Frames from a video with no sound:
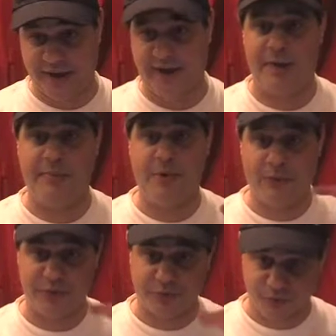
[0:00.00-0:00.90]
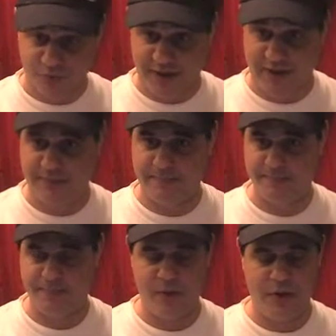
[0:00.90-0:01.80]
it. I'm going to read it.
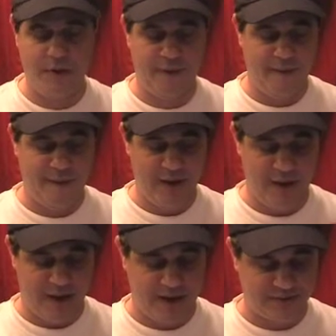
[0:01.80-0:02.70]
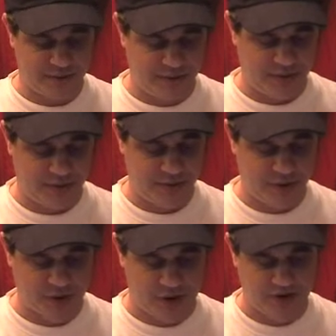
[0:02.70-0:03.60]
And I'm going to
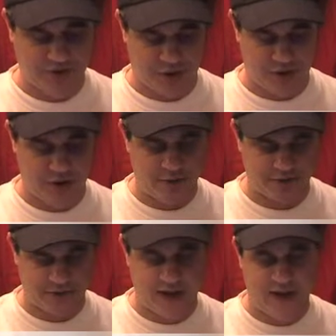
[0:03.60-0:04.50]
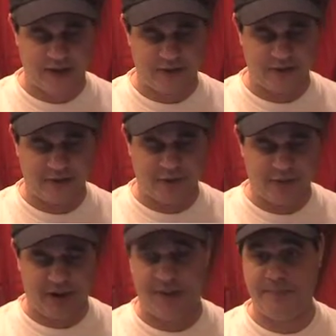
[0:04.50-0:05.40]
try and start understanding it a little
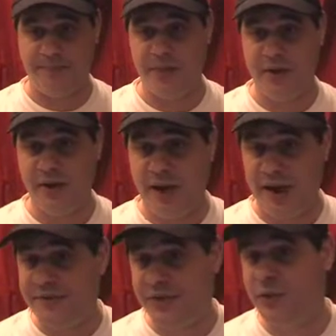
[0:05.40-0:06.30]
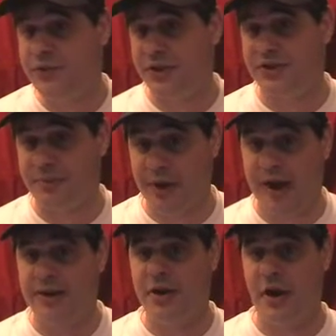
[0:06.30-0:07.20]
bit. And it's a new system, and I
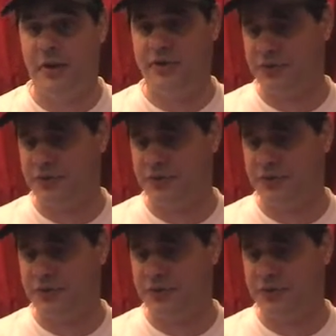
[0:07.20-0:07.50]
encourage